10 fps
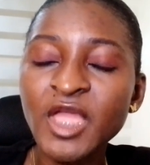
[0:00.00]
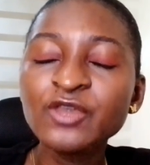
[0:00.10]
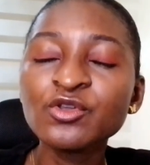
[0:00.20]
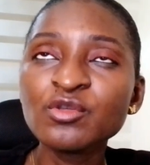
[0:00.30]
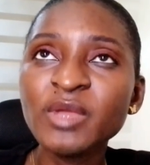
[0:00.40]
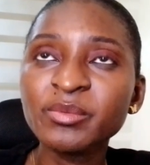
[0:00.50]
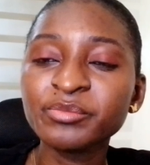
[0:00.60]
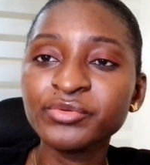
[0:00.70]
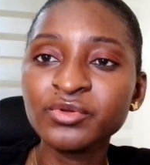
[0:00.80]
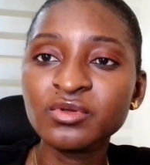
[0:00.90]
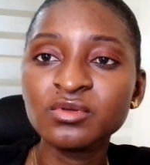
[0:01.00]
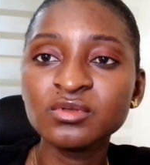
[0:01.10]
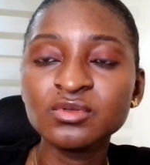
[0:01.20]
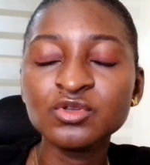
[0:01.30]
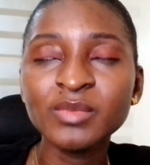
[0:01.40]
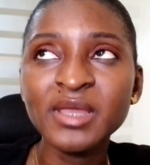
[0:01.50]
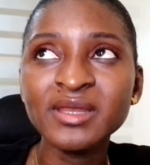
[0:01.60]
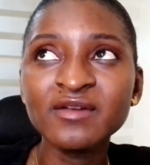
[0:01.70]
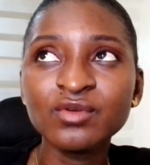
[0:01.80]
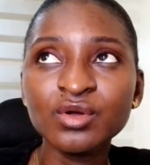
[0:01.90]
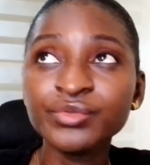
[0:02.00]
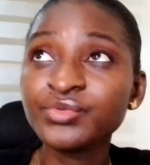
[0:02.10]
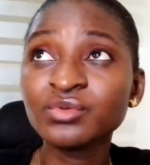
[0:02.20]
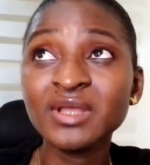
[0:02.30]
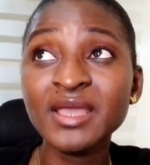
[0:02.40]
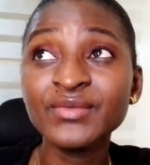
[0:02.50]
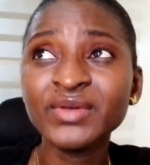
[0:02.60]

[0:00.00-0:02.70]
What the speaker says: I know you might be broken, you might have gone through life